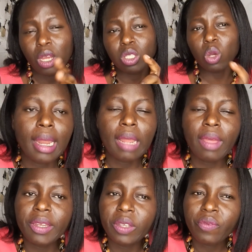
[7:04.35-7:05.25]
So
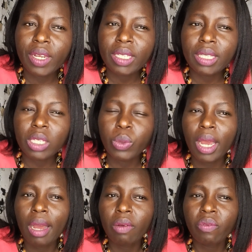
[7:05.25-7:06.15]
another difference
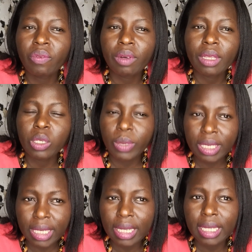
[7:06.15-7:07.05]
that we
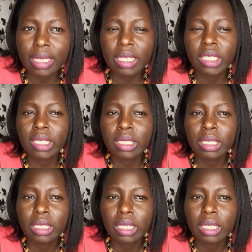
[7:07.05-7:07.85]
see in this,